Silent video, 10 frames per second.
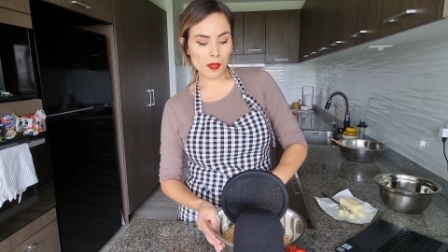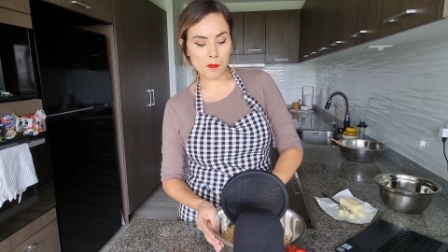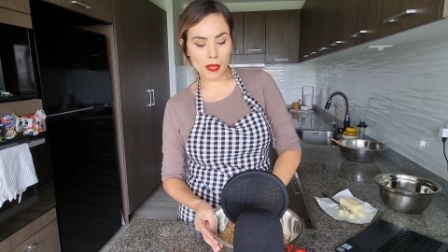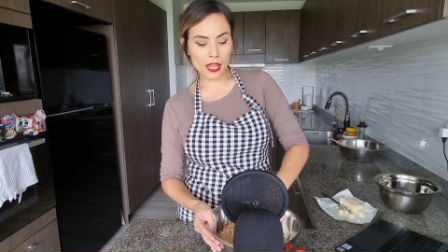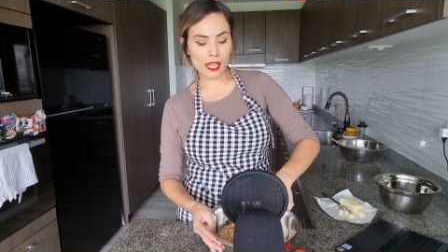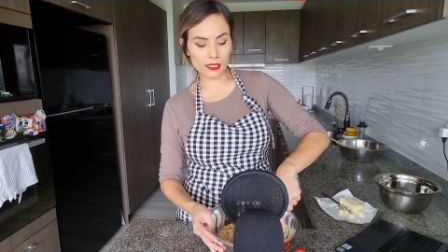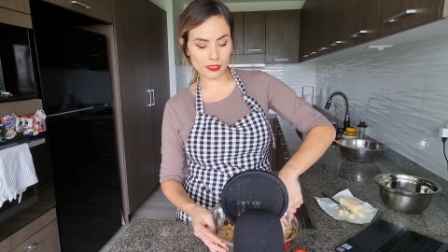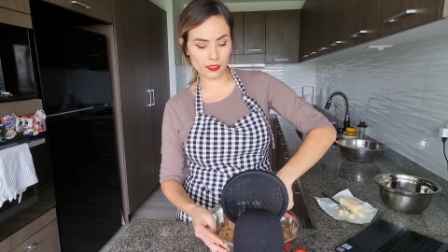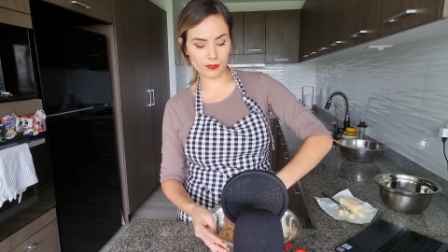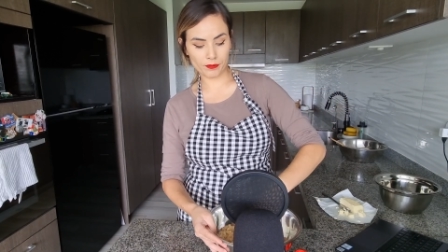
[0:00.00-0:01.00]
but
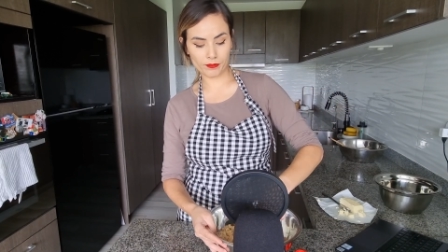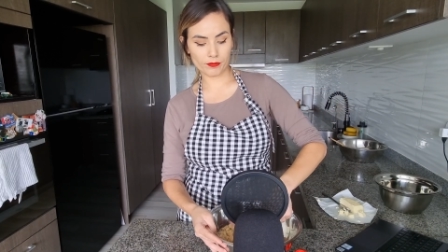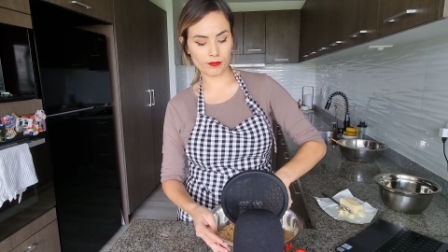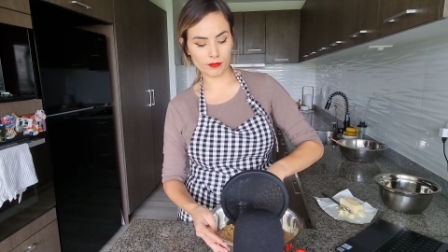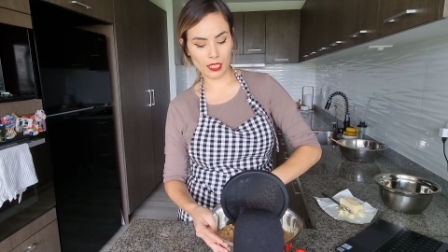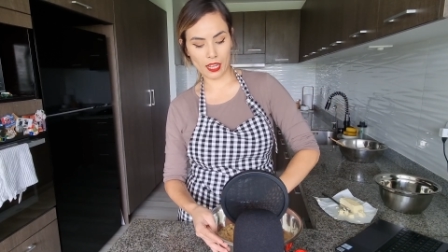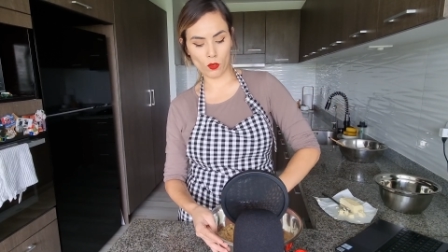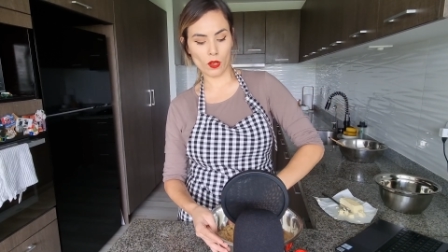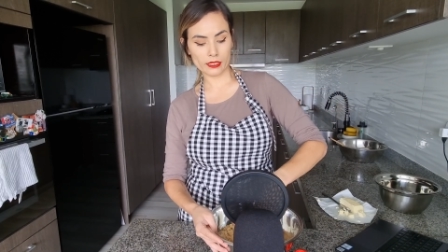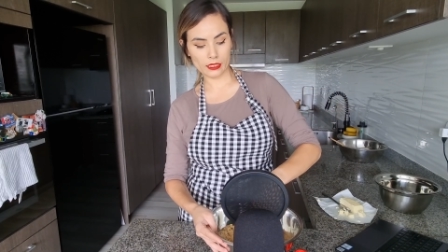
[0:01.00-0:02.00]
I
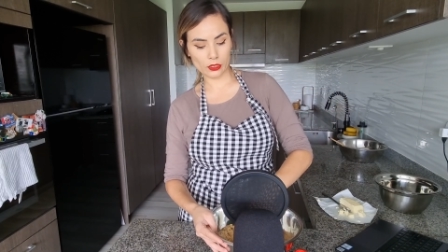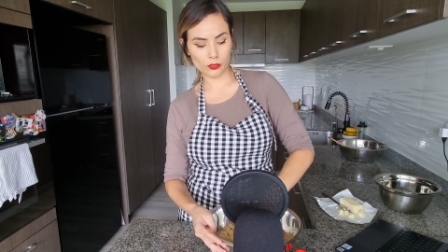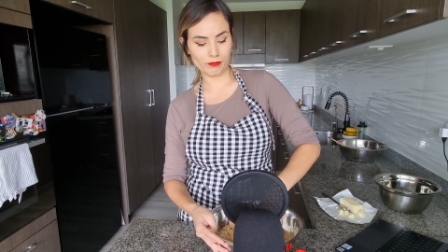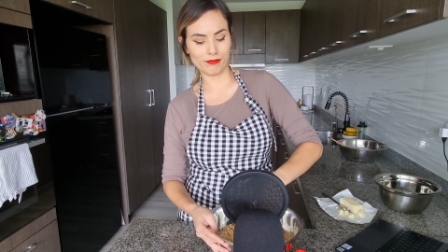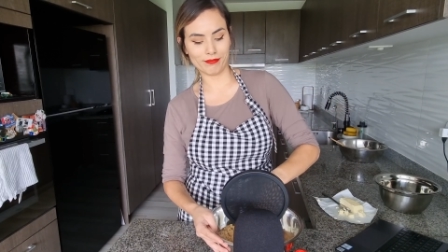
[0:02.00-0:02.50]
don't want to.